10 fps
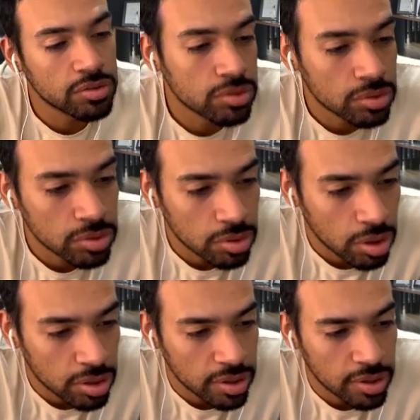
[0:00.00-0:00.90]
to
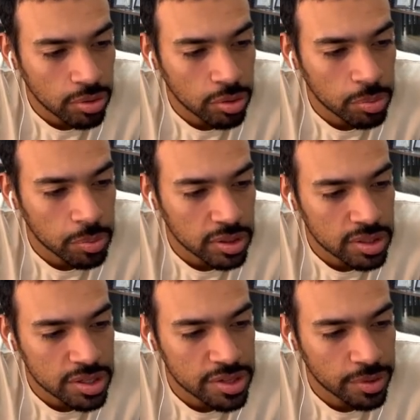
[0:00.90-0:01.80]
not open
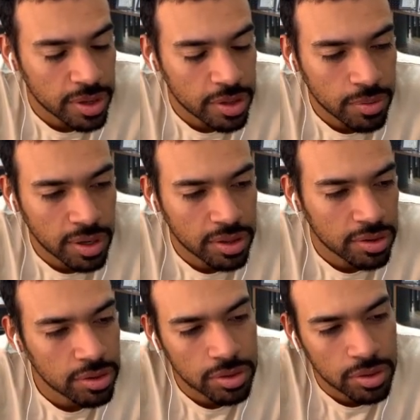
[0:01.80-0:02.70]
this trade right
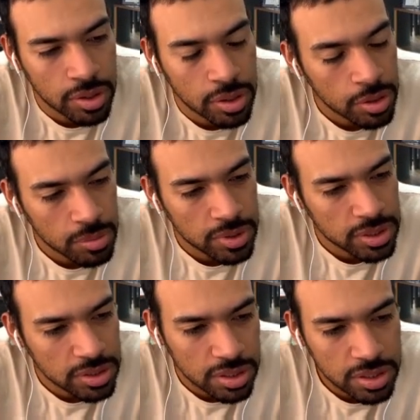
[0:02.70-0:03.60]
here. but
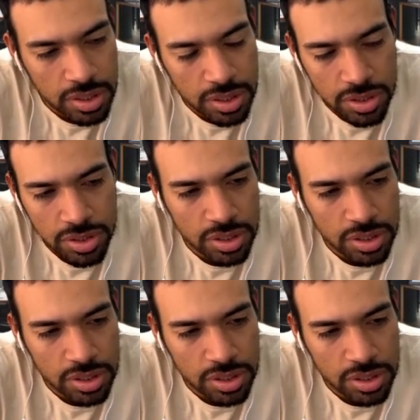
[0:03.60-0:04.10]
I think it's